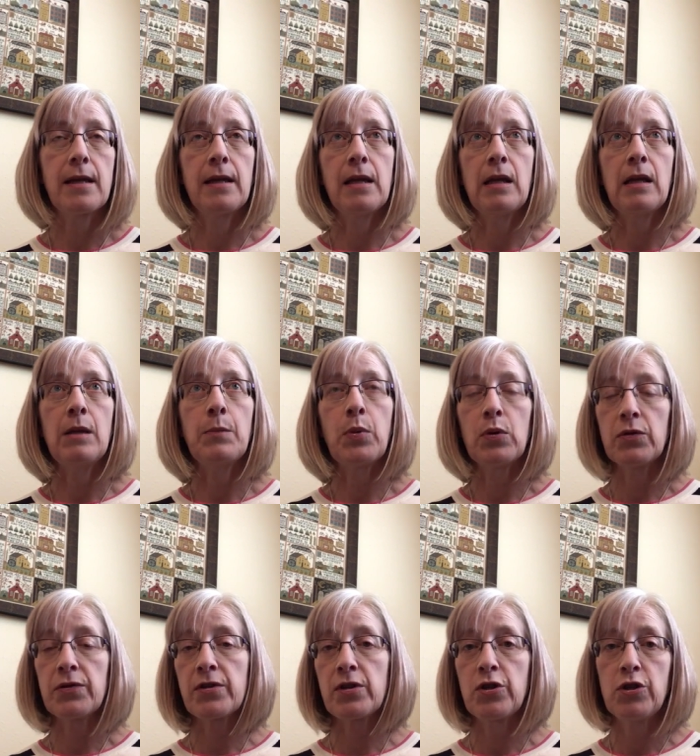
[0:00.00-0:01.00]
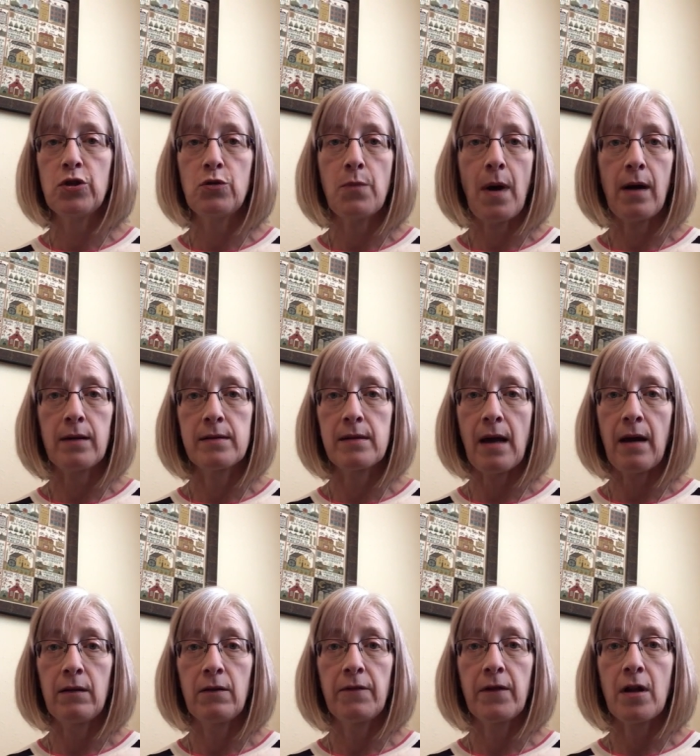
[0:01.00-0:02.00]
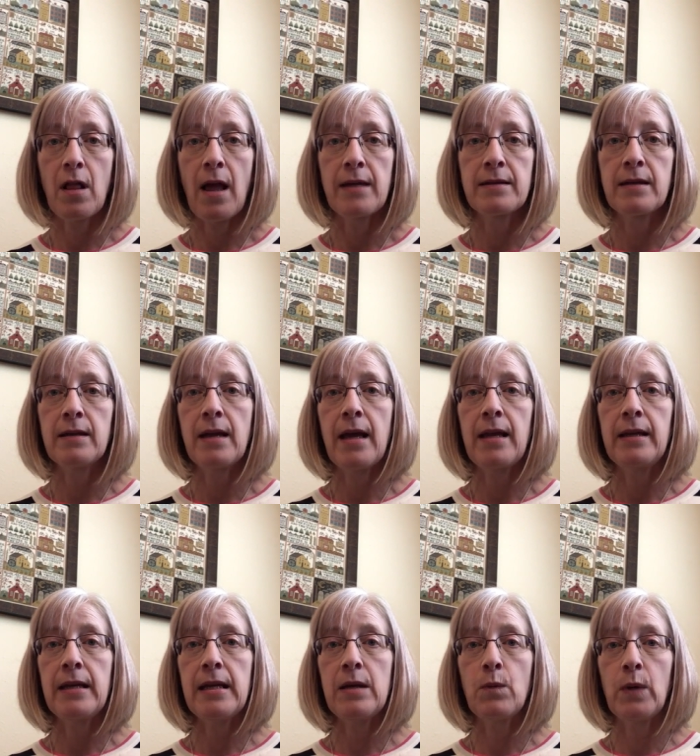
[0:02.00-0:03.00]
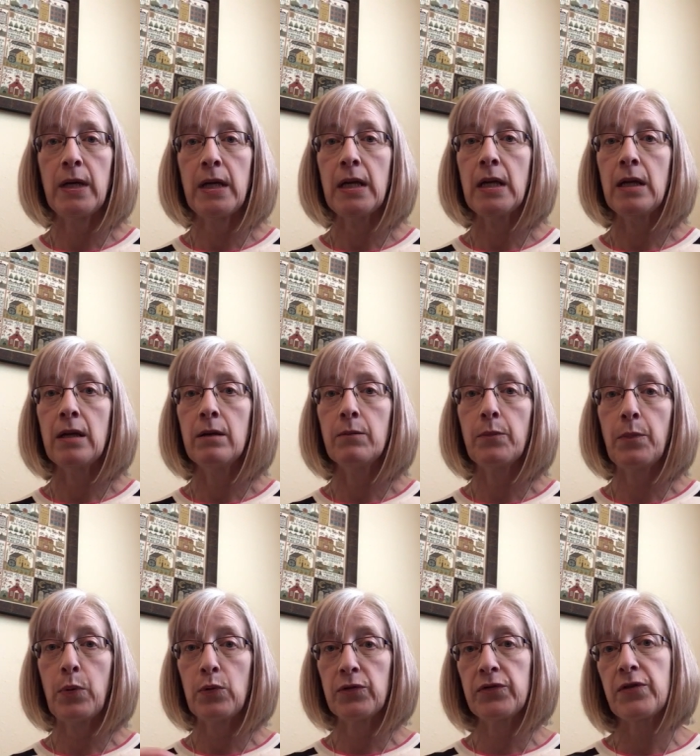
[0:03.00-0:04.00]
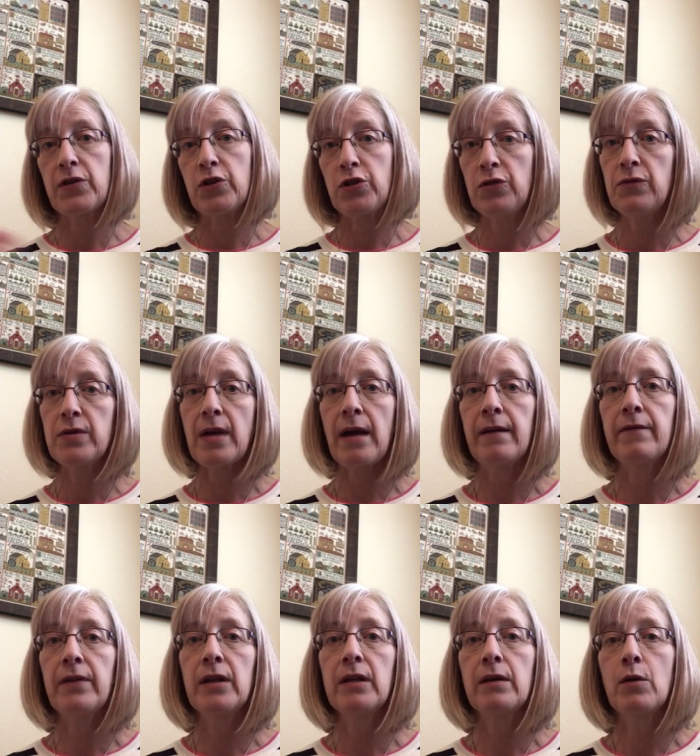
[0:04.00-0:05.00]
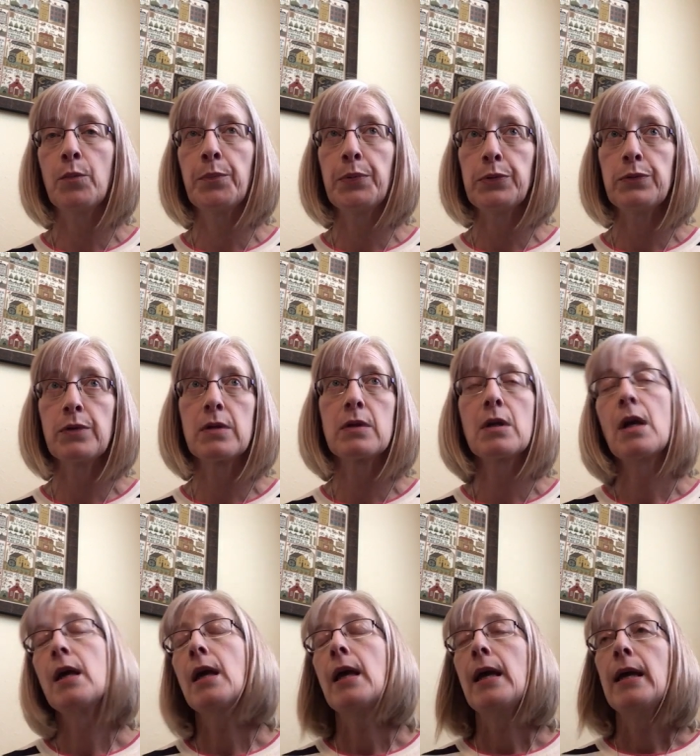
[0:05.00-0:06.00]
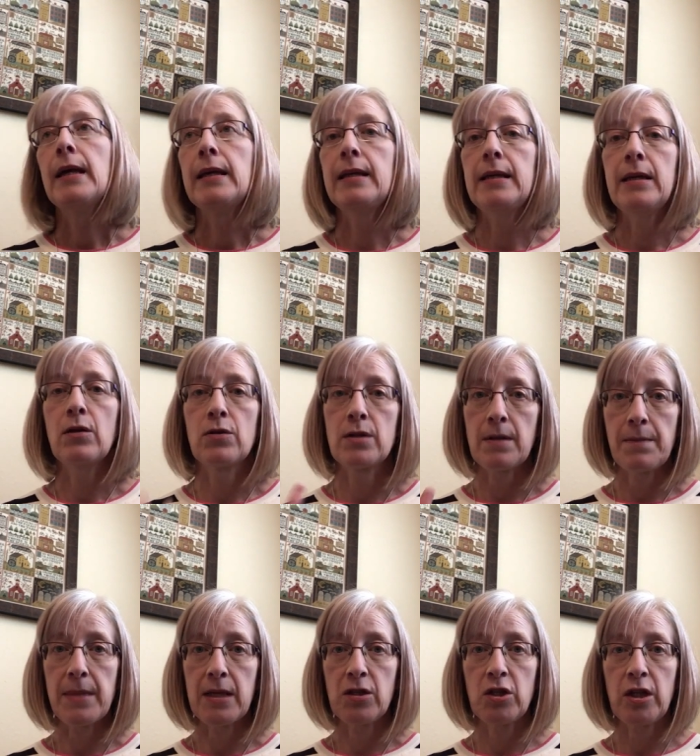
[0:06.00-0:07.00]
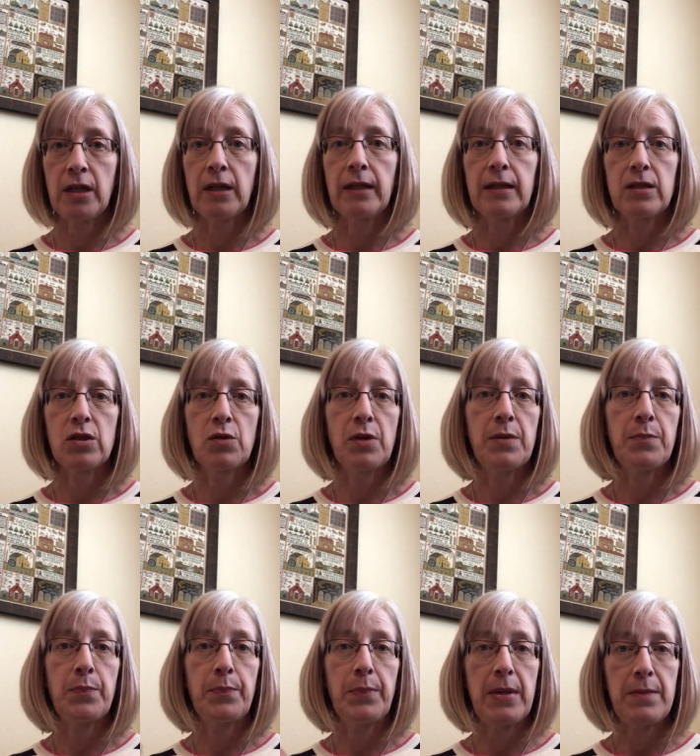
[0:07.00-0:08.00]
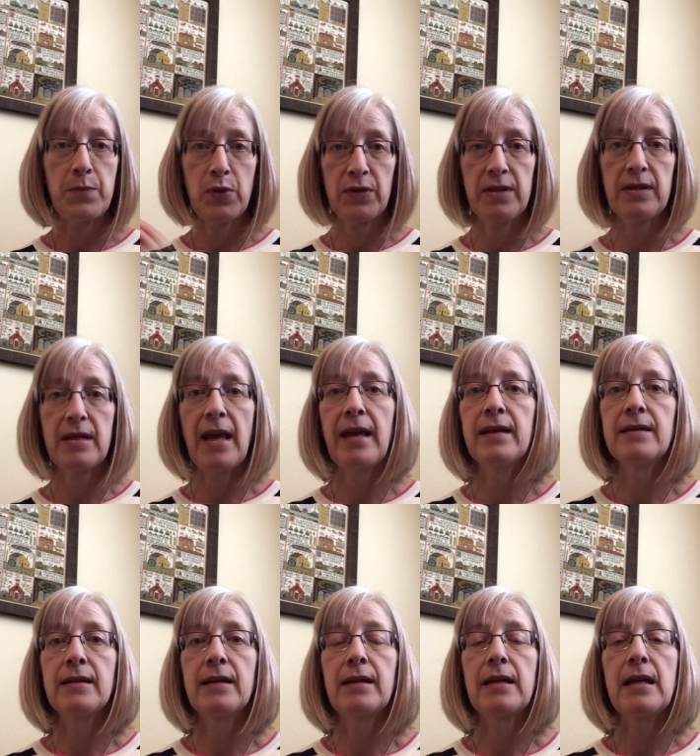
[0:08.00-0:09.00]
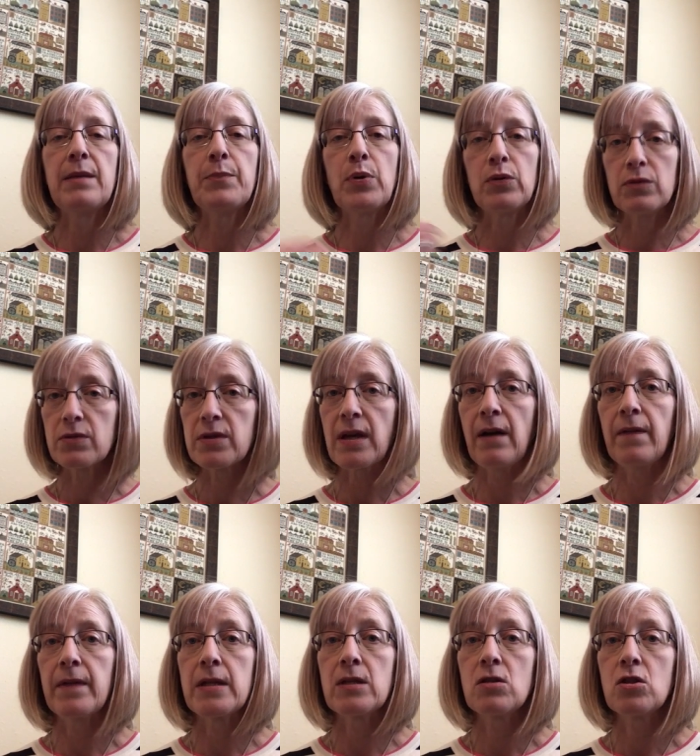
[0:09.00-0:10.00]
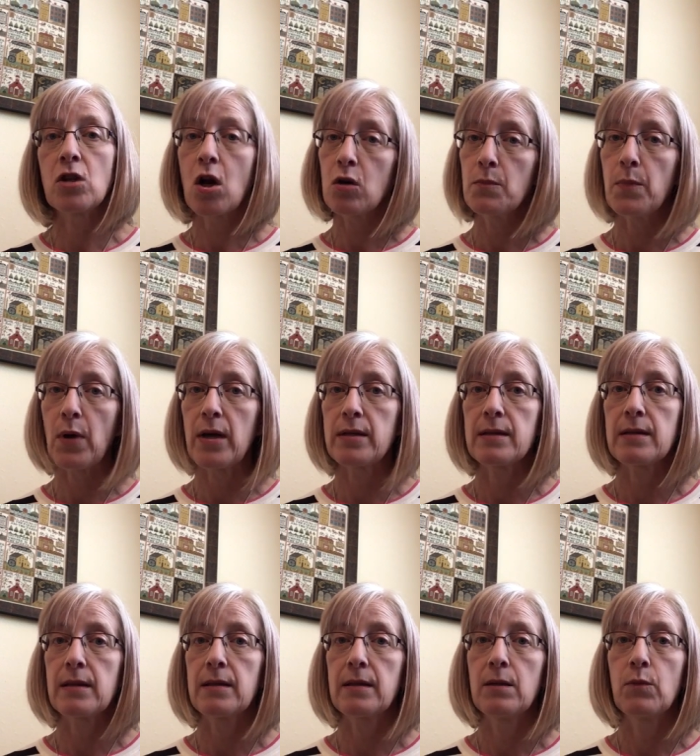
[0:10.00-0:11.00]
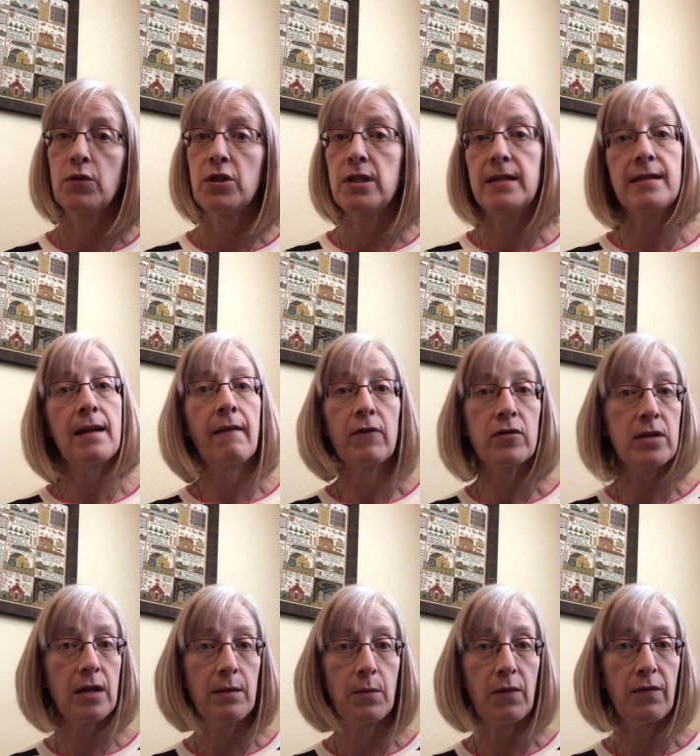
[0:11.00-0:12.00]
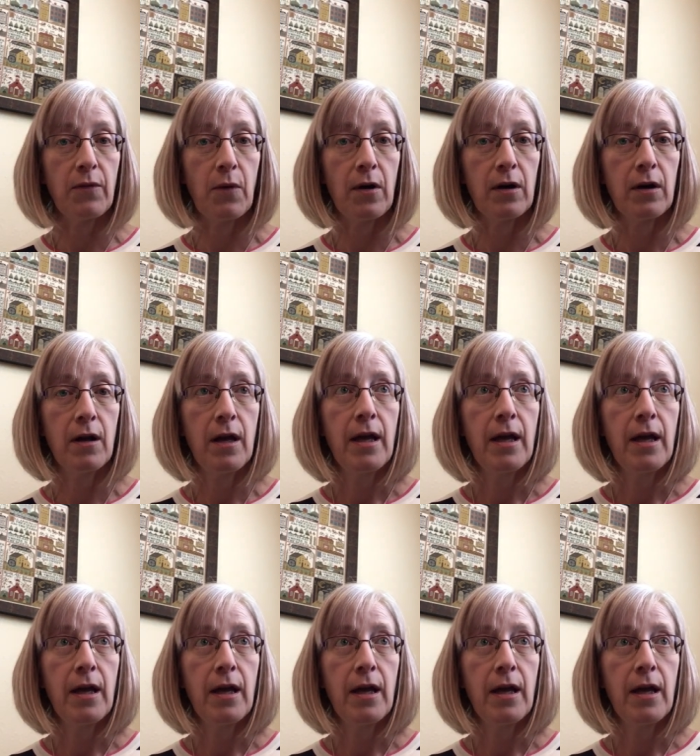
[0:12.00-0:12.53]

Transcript: And he pulls a shoebox out of the closet, and when he pulls the shoes out of it, they're boots, he hears something jingling. So he puts his hand in, and he pulls out this charm bracelet, which he's never seen before.